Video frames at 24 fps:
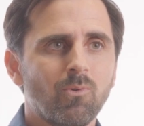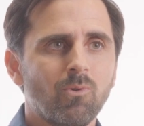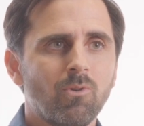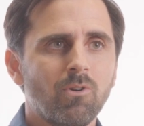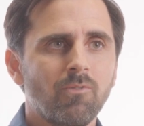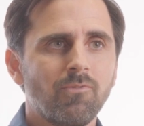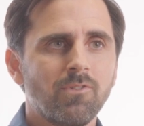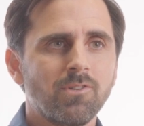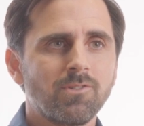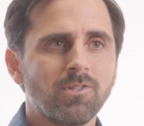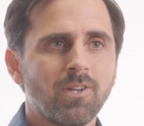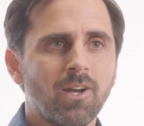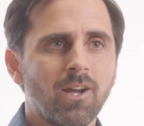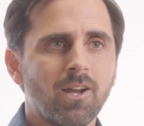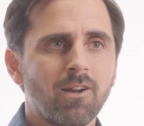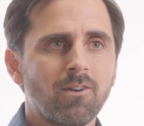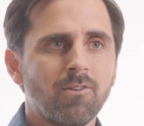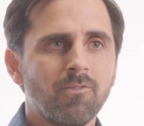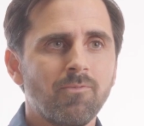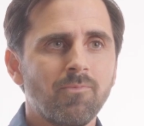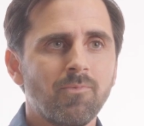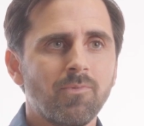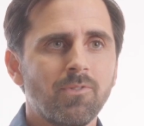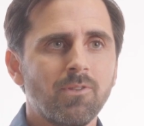or if
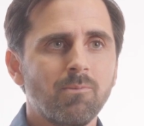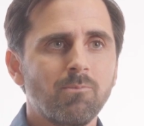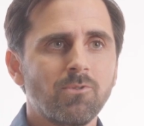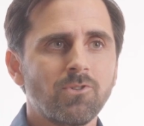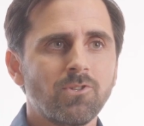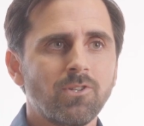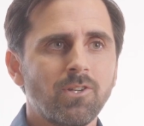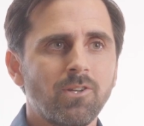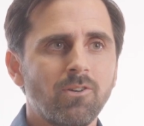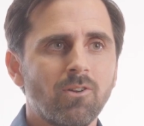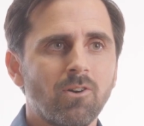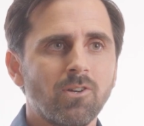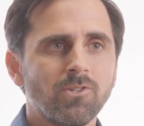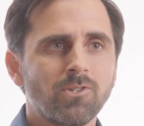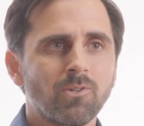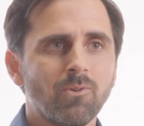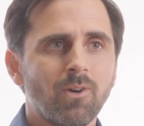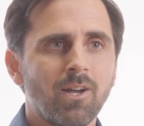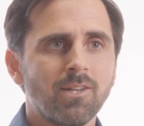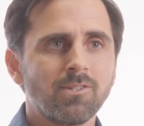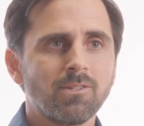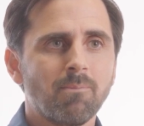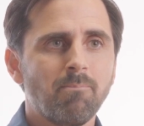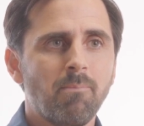desired, the machine also
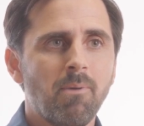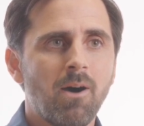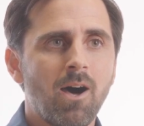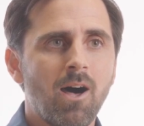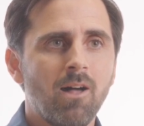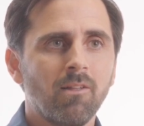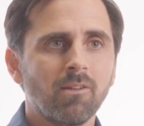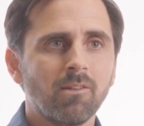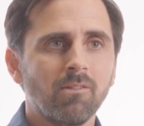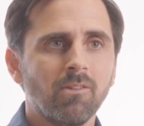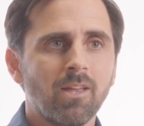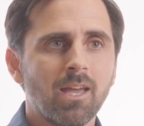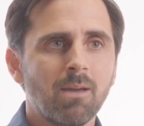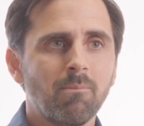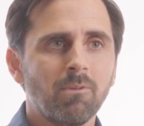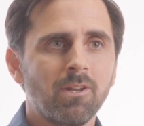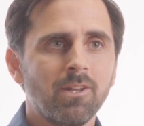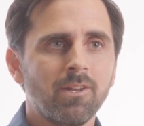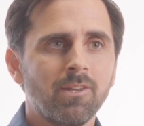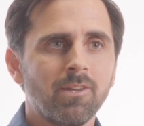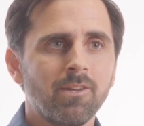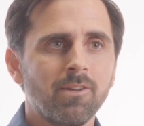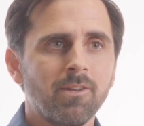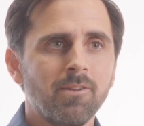has a
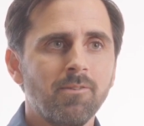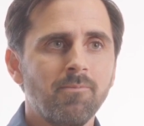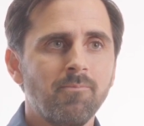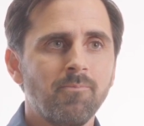polylaminate head